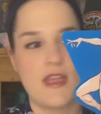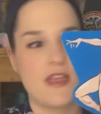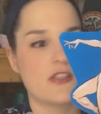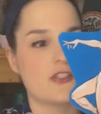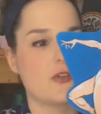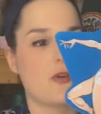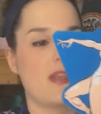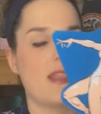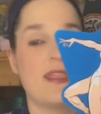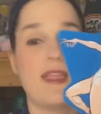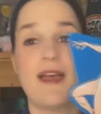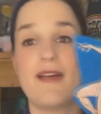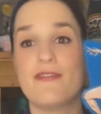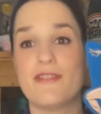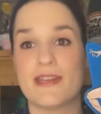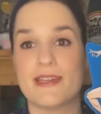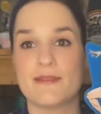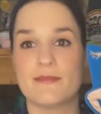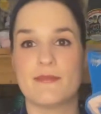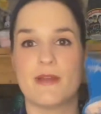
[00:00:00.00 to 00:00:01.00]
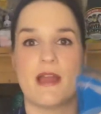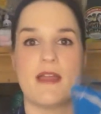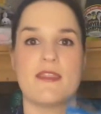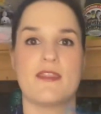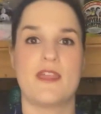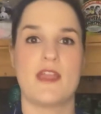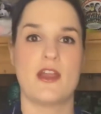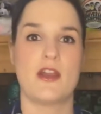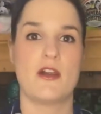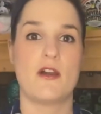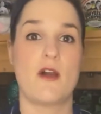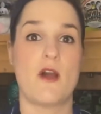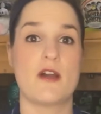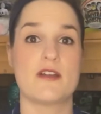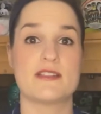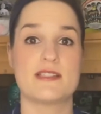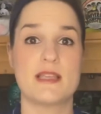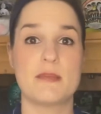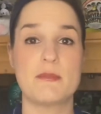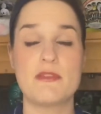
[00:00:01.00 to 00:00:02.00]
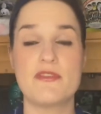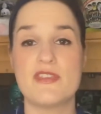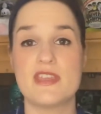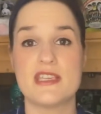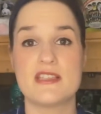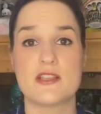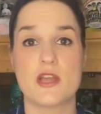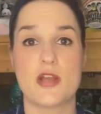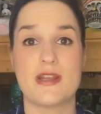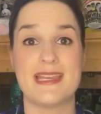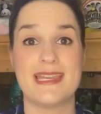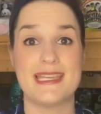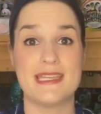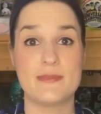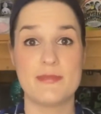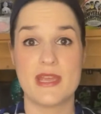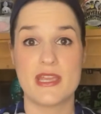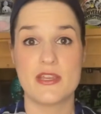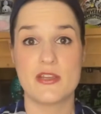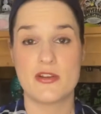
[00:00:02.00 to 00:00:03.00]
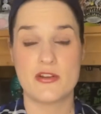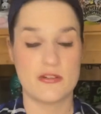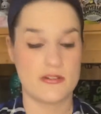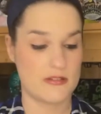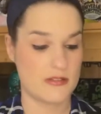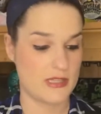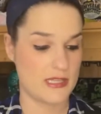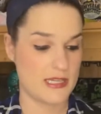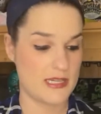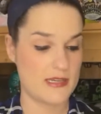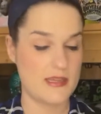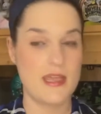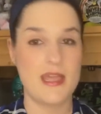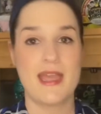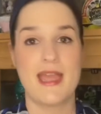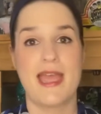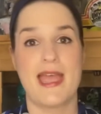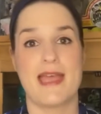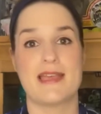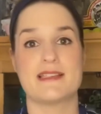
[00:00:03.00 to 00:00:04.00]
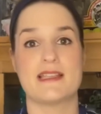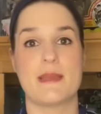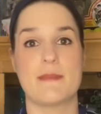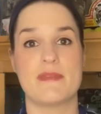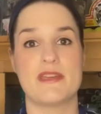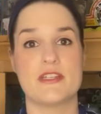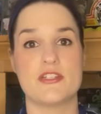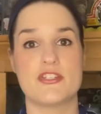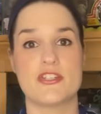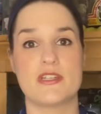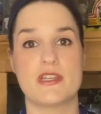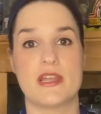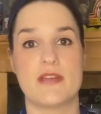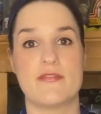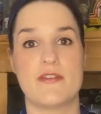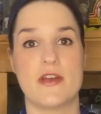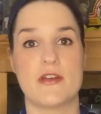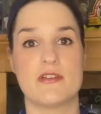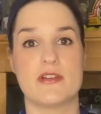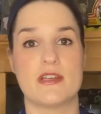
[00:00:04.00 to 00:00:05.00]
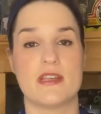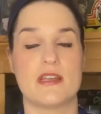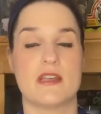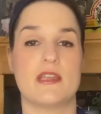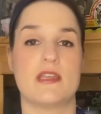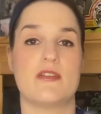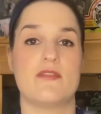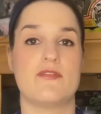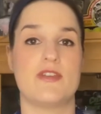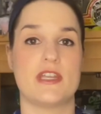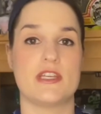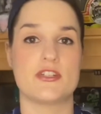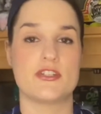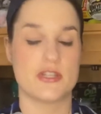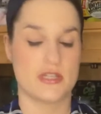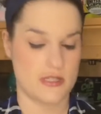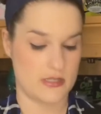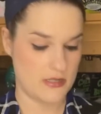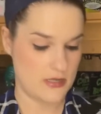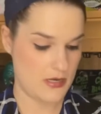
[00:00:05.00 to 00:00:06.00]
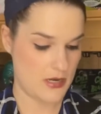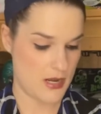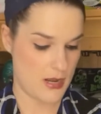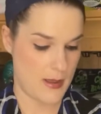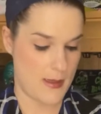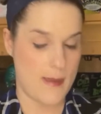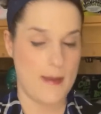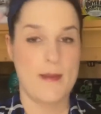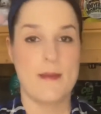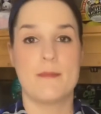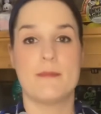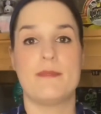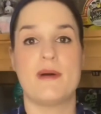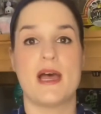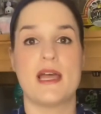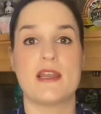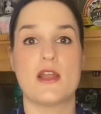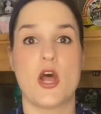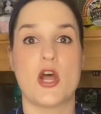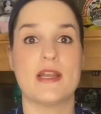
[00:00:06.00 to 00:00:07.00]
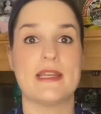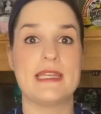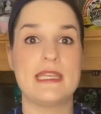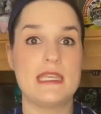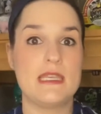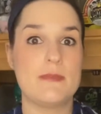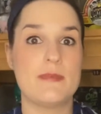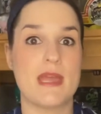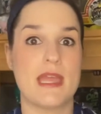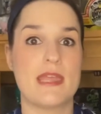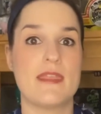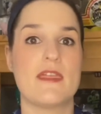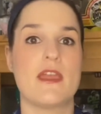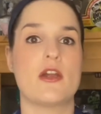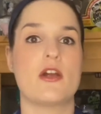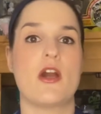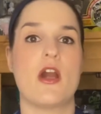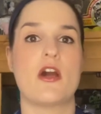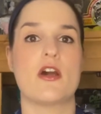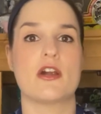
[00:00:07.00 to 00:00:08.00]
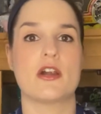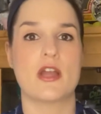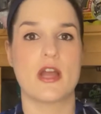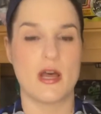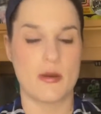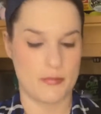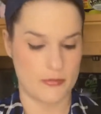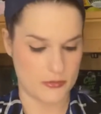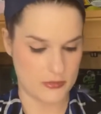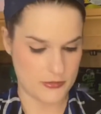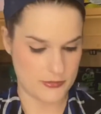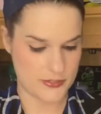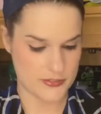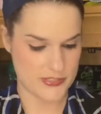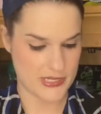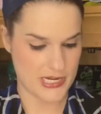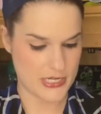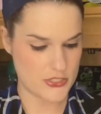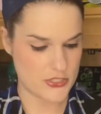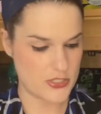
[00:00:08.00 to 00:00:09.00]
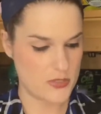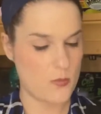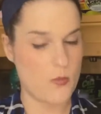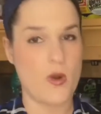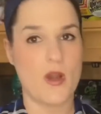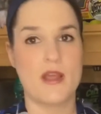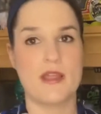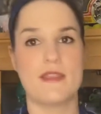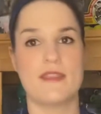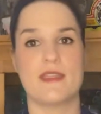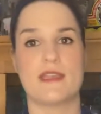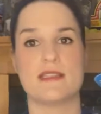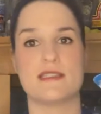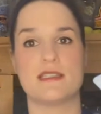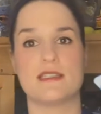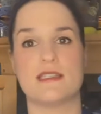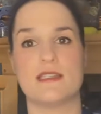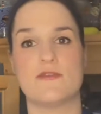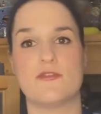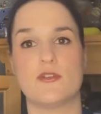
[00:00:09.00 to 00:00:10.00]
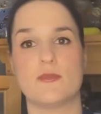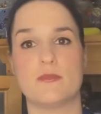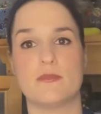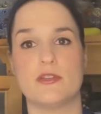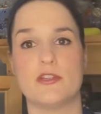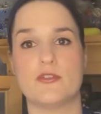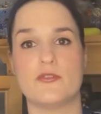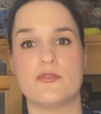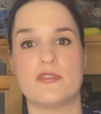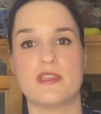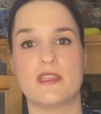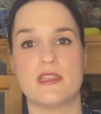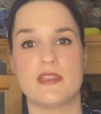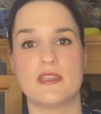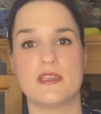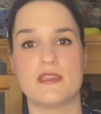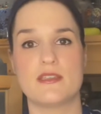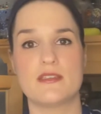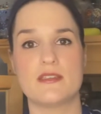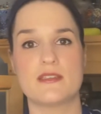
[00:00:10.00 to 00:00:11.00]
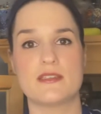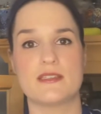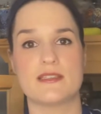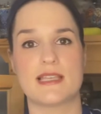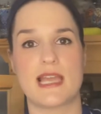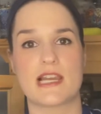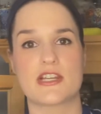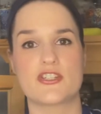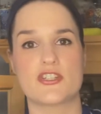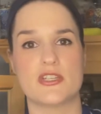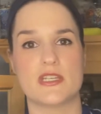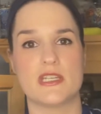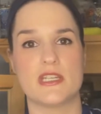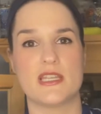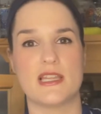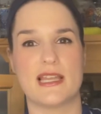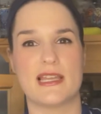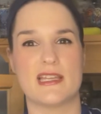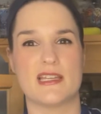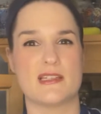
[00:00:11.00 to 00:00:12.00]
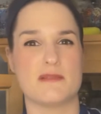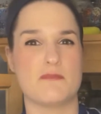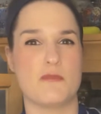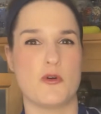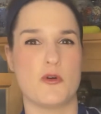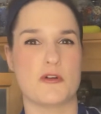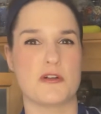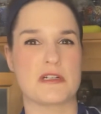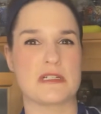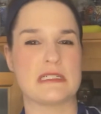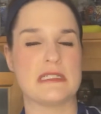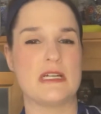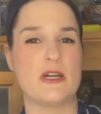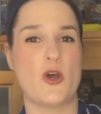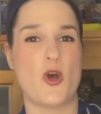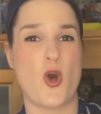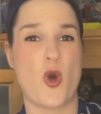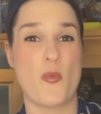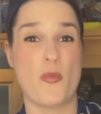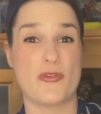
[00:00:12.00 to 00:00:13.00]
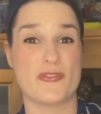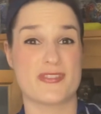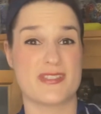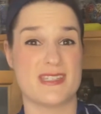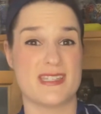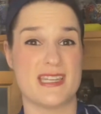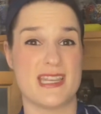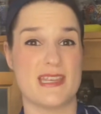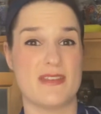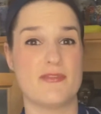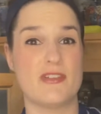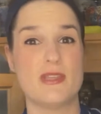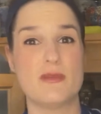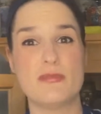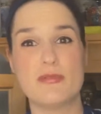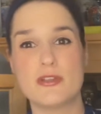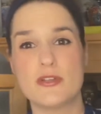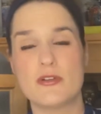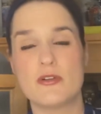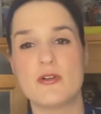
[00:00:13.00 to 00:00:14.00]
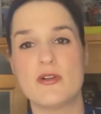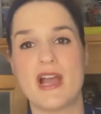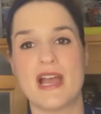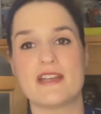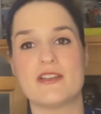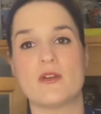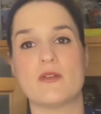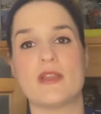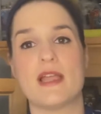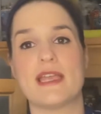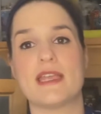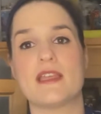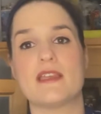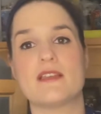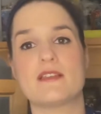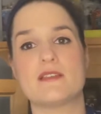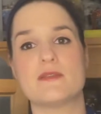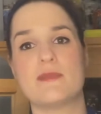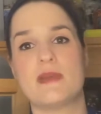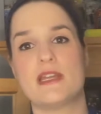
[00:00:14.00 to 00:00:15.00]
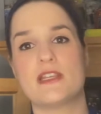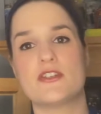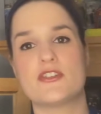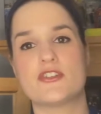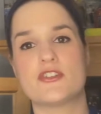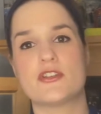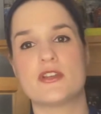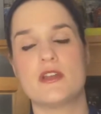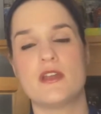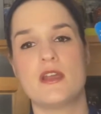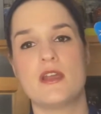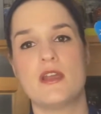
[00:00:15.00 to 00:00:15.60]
So I love it. There are some of these on eBay currently. As I mentioned, I found it at a convention, but on eBay there are a couple. There's actually one that's a different blue than this. It's actually like a more almost navy blue. I don't like it as much.